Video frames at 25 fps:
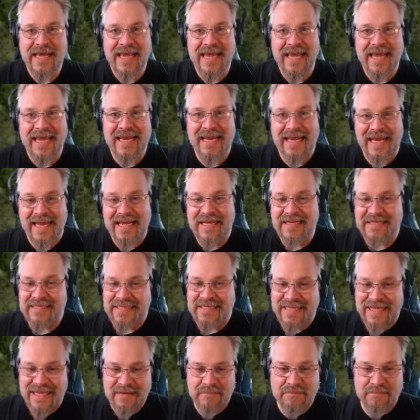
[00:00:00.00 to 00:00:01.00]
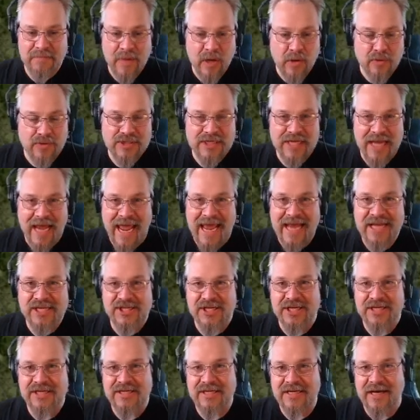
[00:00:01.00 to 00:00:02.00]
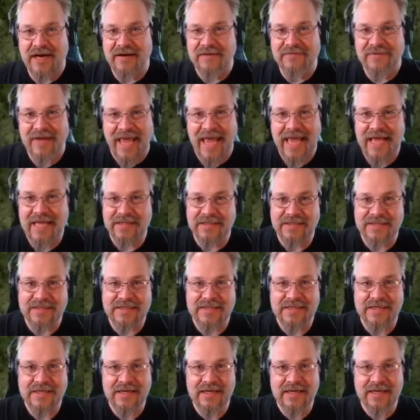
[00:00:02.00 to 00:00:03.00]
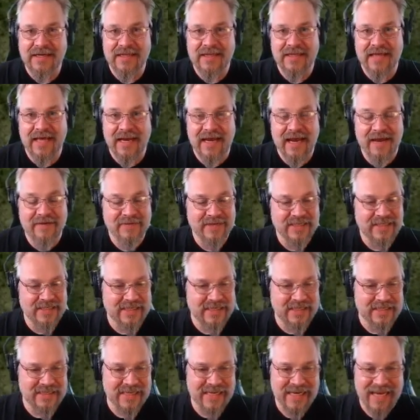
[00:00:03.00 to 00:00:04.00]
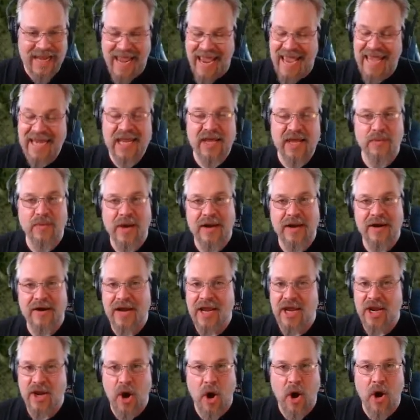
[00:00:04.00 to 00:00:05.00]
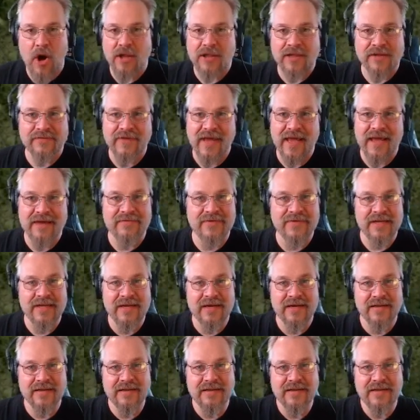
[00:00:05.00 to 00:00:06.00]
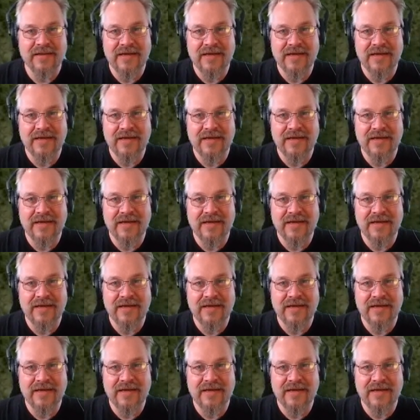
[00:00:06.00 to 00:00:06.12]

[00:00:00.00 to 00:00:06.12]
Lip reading: It is the most ancient of Ents that have existed anywhere in all of Evindale,